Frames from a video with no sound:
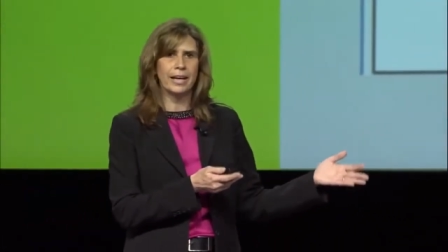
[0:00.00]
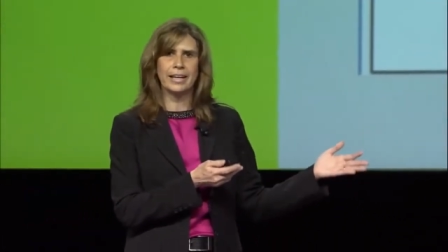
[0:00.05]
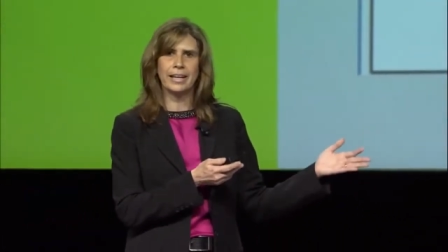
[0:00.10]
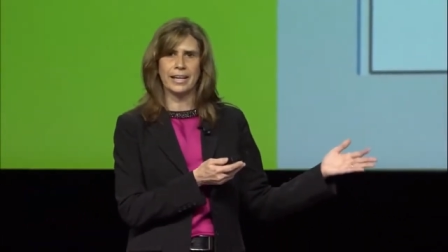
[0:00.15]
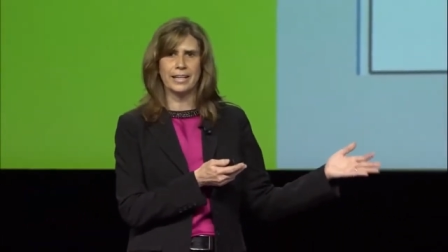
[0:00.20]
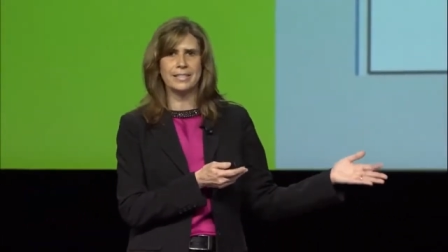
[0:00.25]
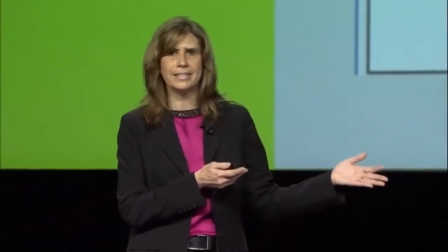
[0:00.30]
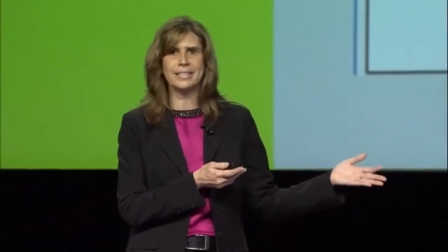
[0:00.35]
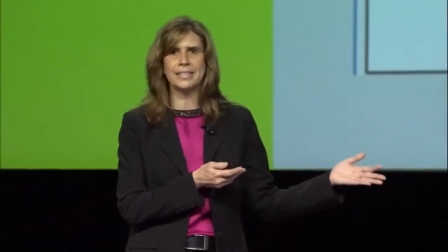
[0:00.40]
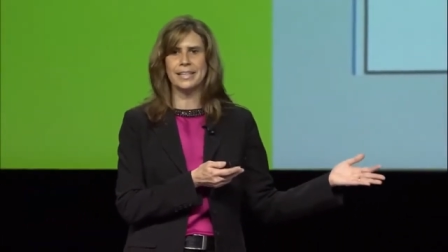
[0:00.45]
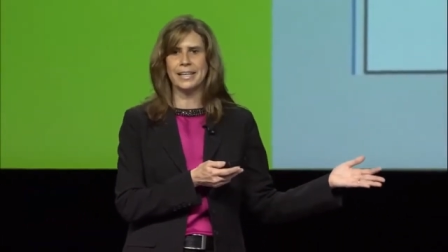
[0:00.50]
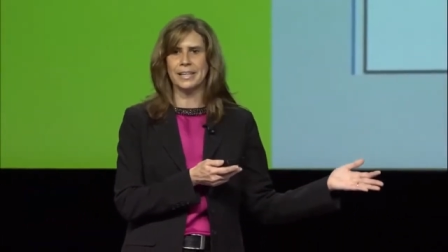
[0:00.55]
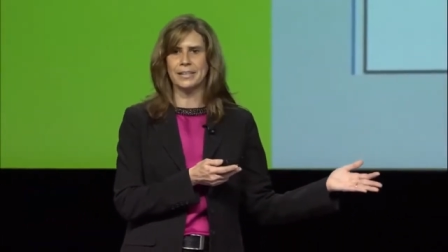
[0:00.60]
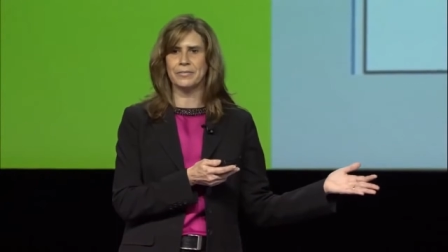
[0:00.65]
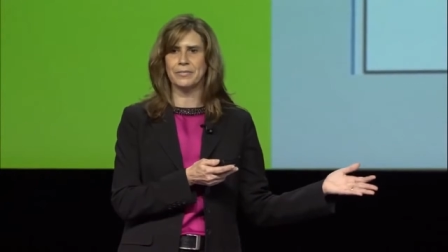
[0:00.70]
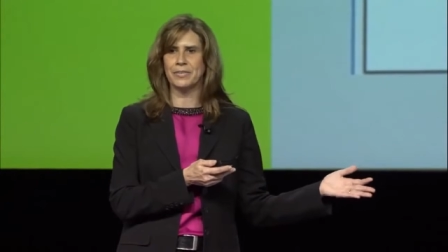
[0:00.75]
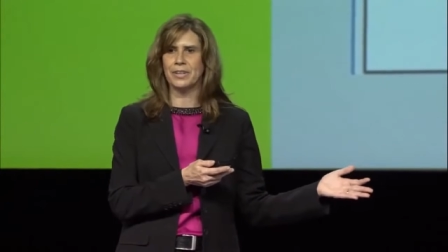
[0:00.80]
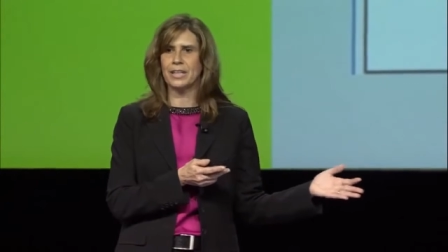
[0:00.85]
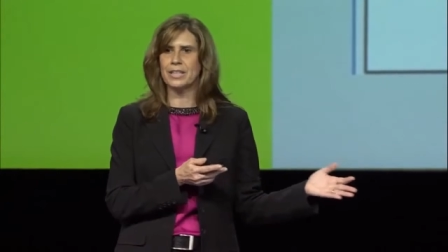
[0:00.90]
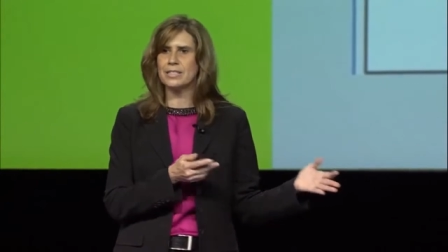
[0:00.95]
an ACD.
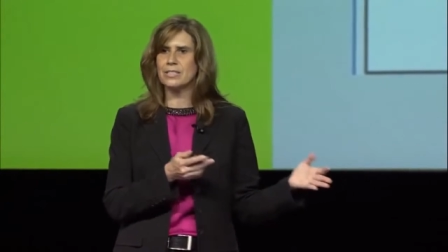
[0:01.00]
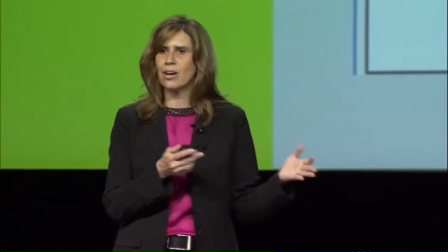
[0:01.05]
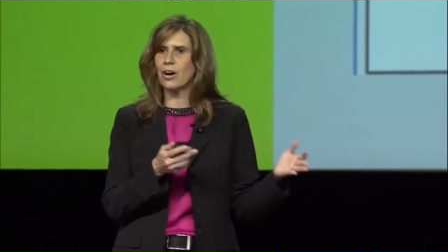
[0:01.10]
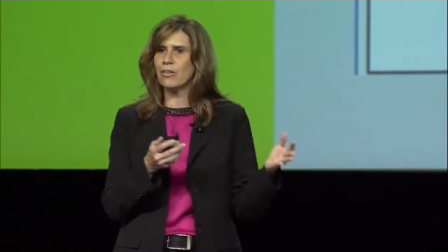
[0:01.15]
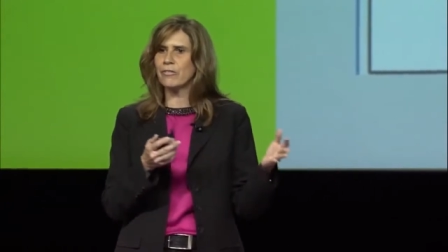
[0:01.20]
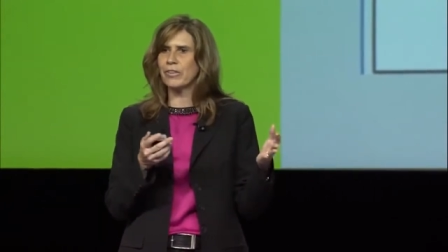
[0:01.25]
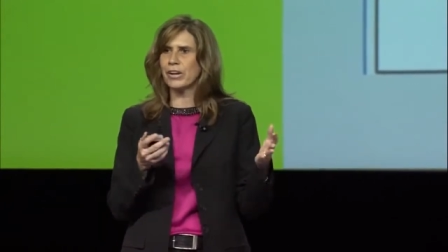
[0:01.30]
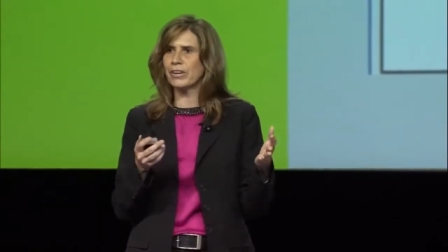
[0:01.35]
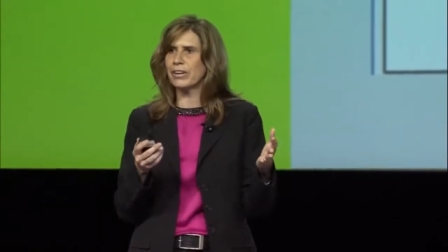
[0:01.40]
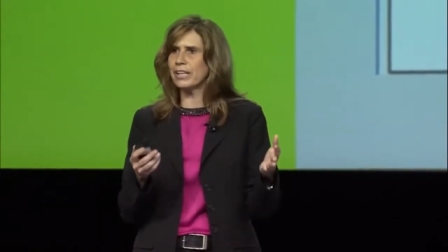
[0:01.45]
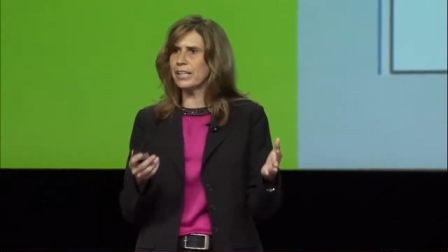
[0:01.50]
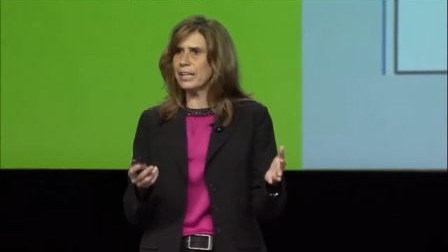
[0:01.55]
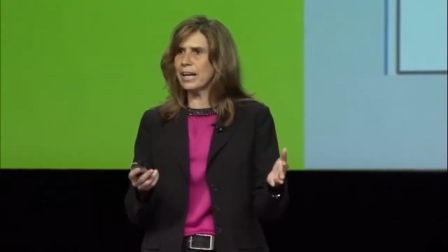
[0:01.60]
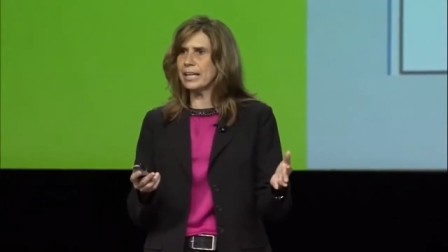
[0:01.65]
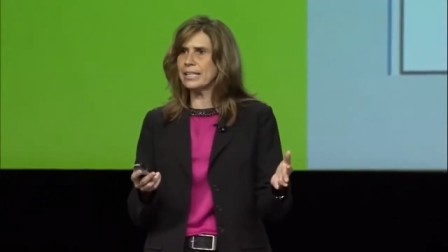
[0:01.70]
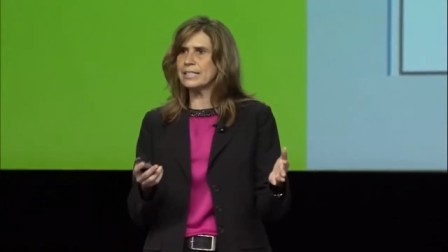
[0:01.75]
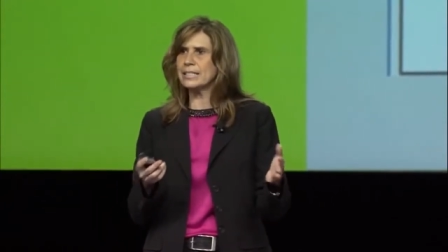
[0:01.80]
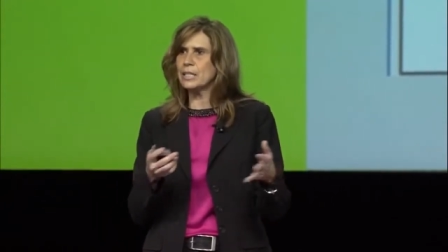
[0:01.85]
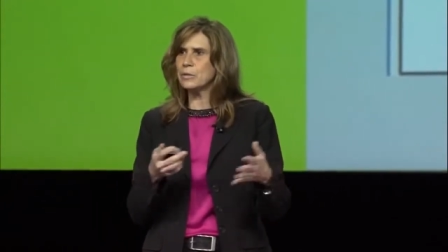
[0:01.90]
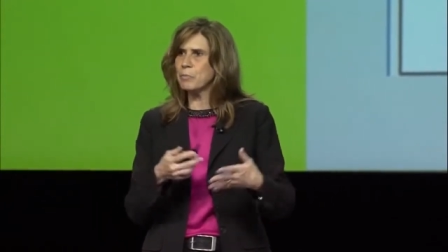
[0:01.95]
It's all very
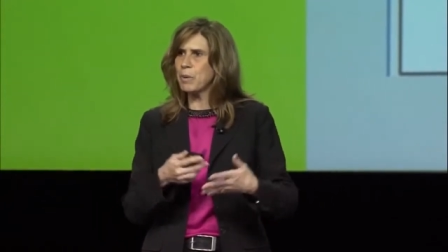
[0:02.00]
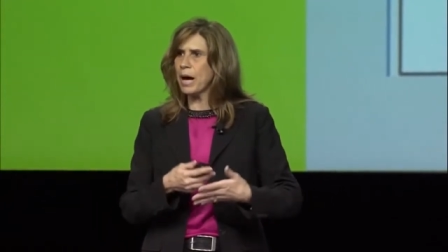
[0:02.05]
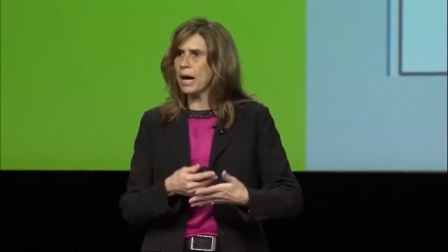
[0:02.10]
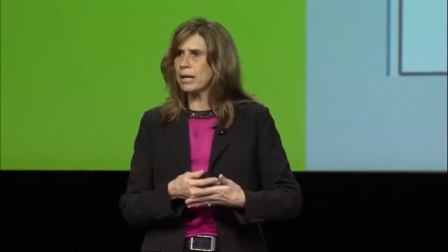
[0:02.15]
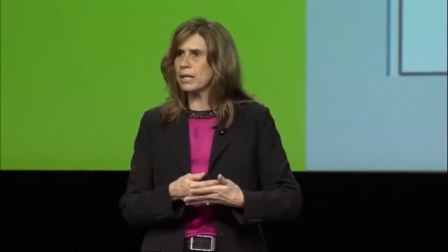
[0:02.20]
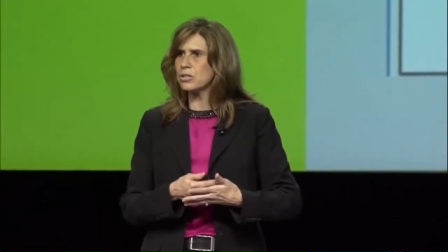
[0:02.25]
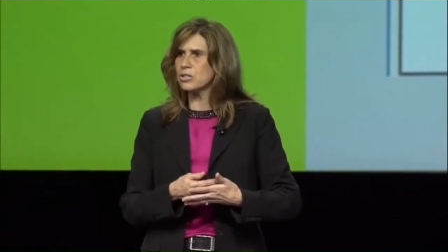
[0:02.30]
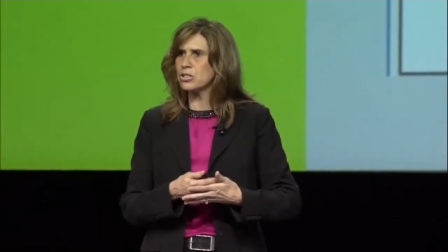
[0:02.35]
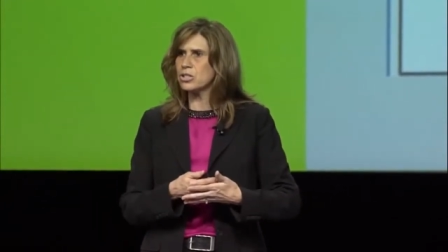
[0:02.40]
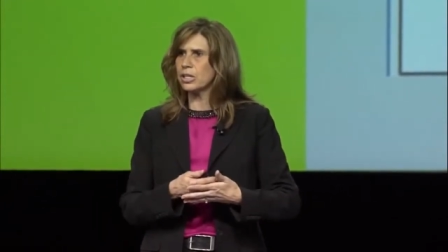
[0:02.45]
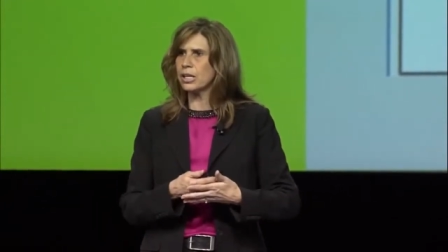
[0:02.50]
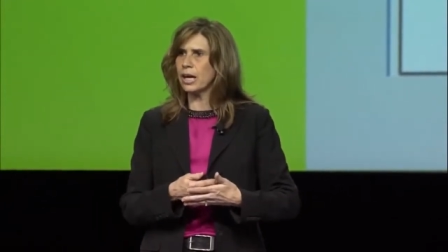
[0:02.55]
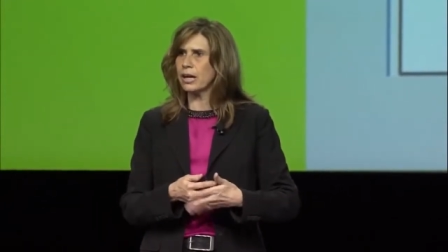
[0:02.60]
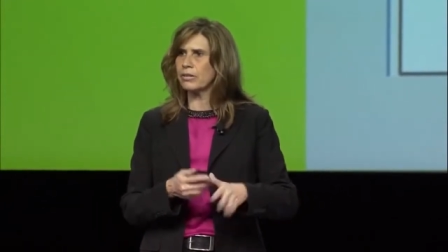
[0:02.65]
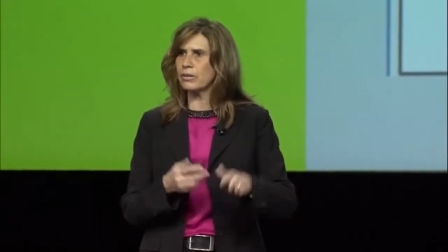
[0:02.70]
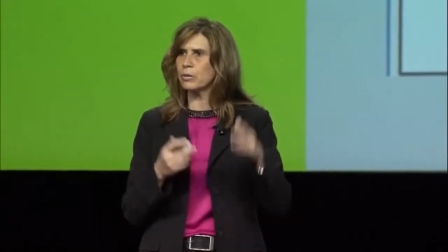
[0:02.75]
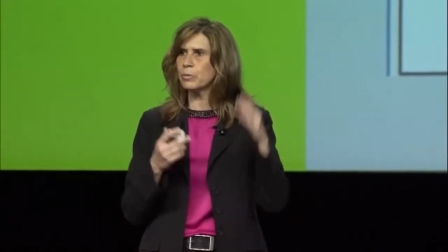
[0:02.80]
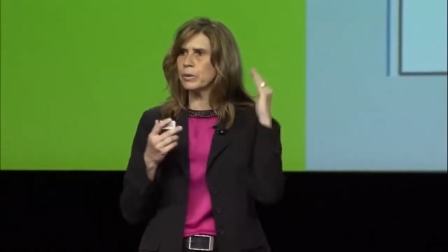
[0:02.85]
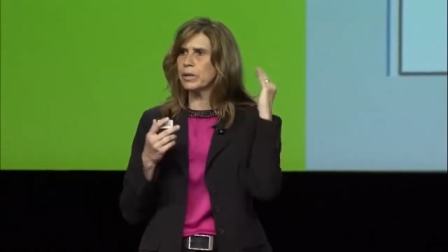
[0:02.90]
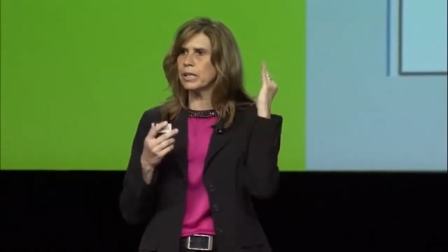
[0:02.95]
nicely packaged together.